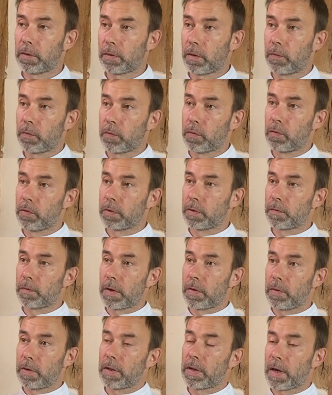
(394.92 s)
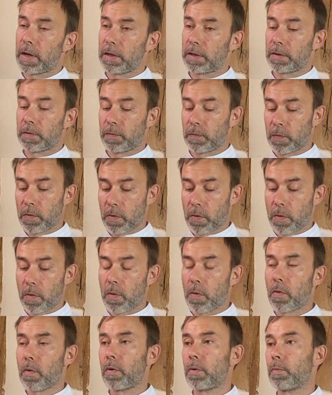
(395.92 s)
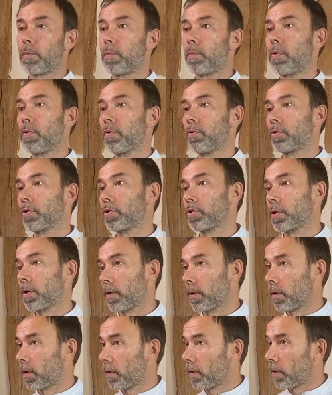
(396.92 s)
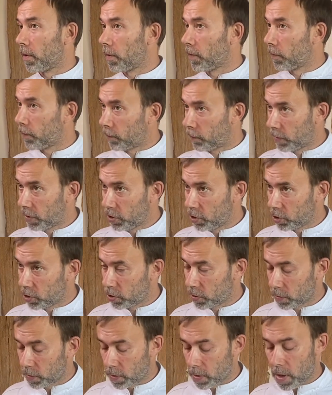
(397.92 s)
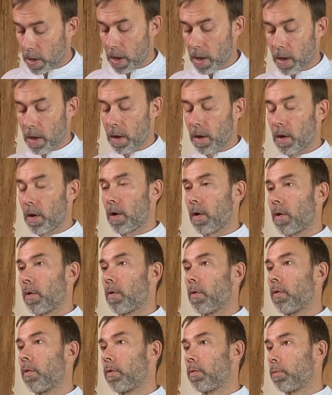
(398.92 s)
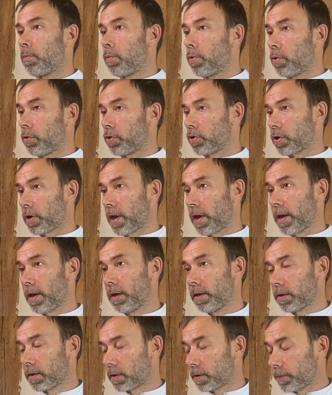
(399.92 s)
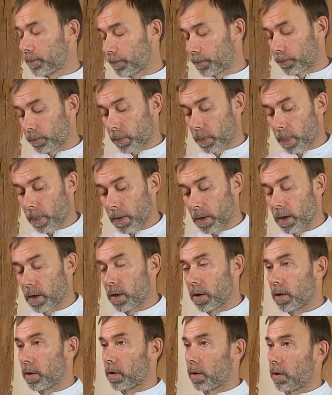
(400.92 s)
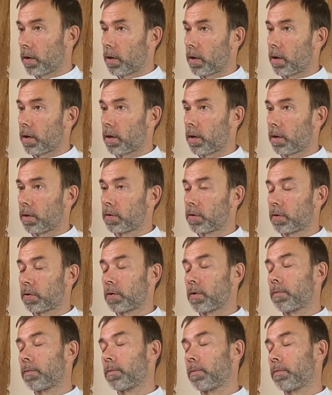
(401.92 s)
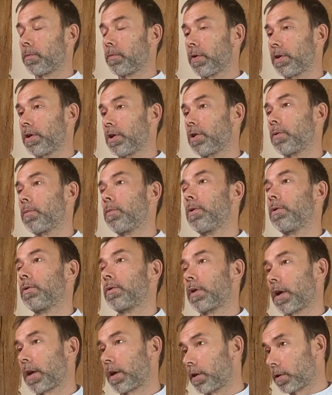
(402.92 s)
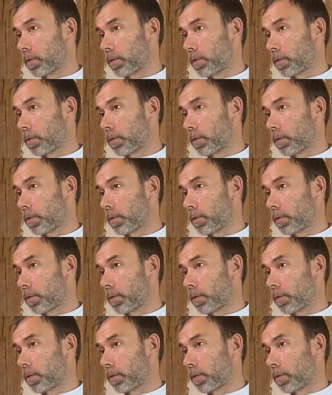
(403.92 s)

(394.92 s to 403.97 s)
Of course, very nice for all poached fish, all poached eggs, some vegetables like